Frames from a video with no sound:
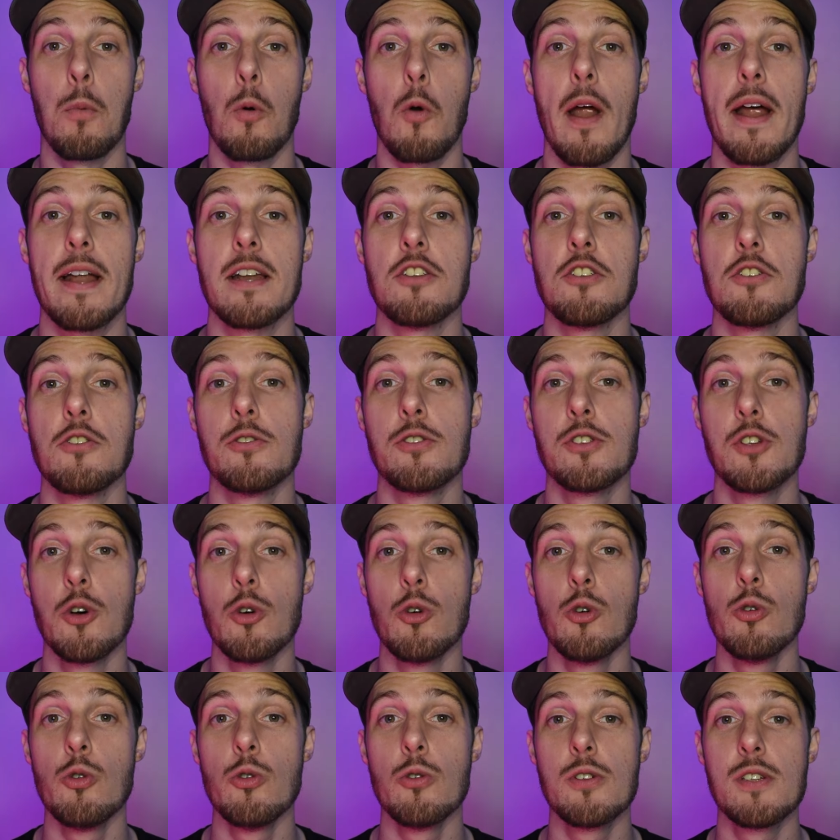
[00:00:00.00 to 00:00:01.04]
brand new
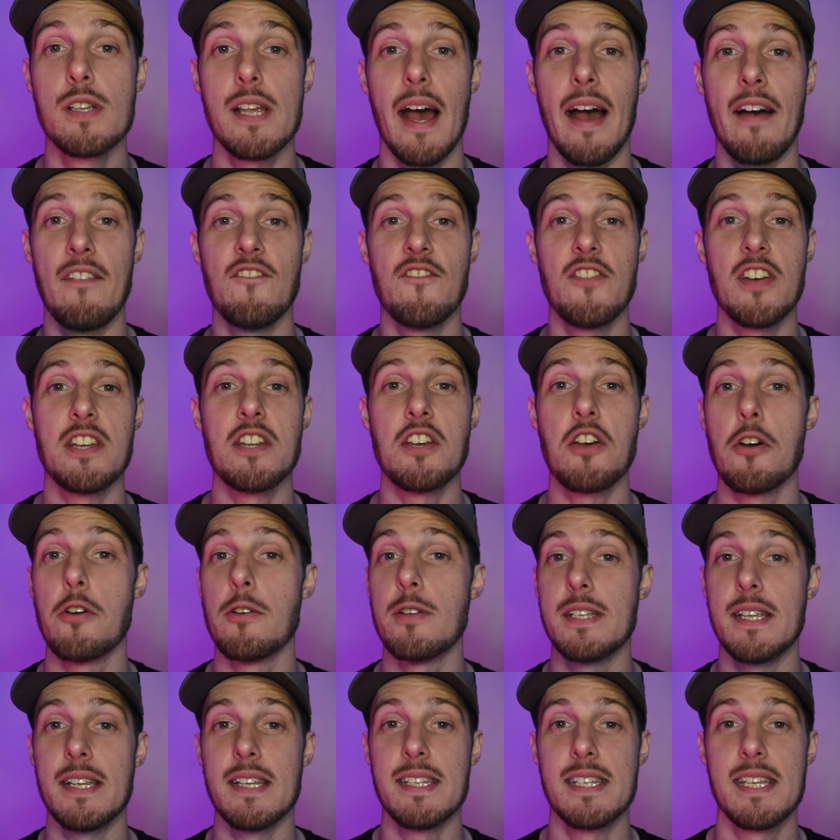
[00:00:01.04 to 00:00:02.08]
tools and
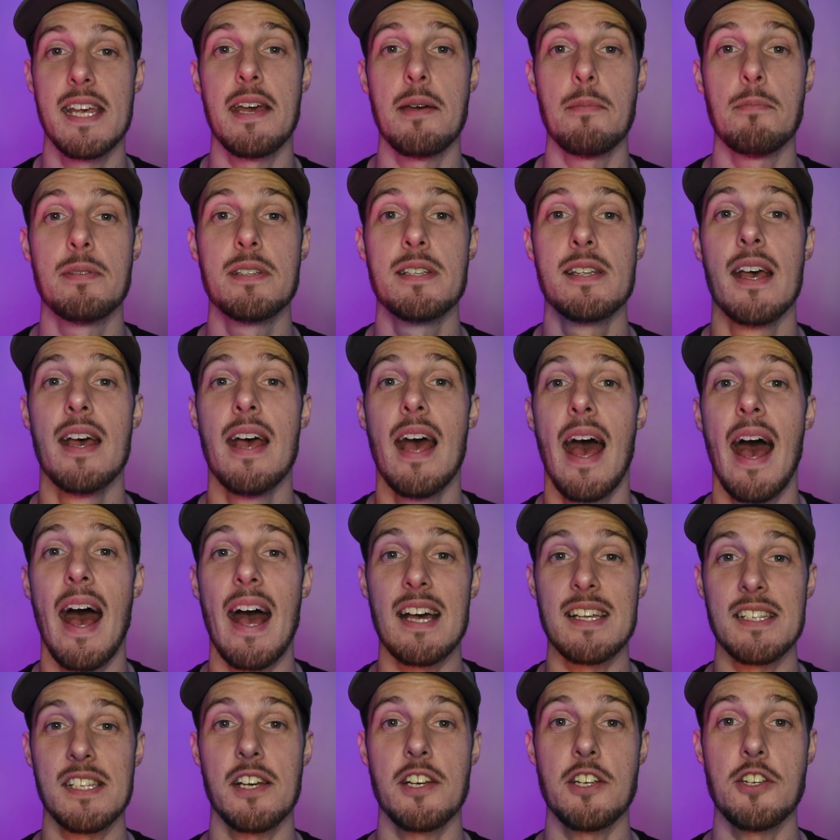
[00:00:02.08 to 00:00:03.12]
videos and tips
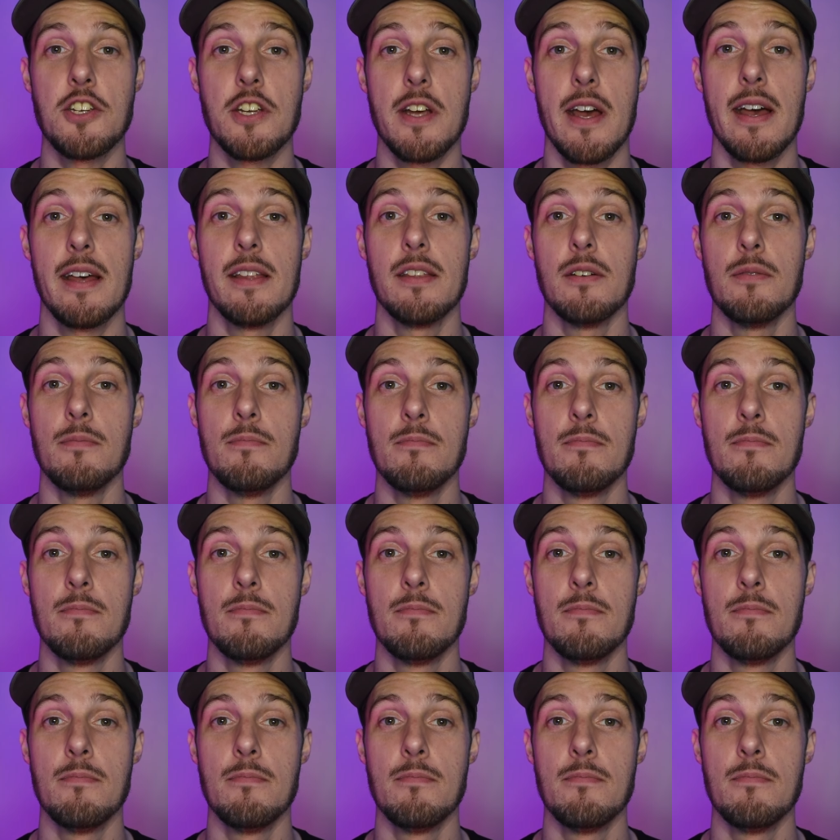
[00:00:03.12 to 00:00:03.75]
as I share them.